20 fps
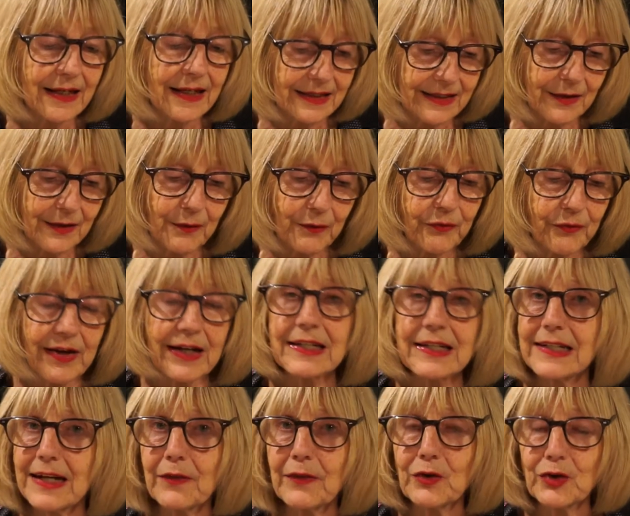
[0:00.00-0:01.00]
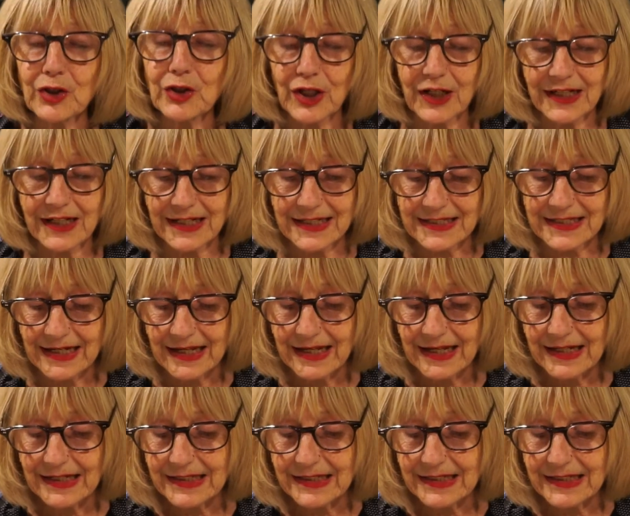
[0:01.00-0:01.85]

Another friend, another journalist,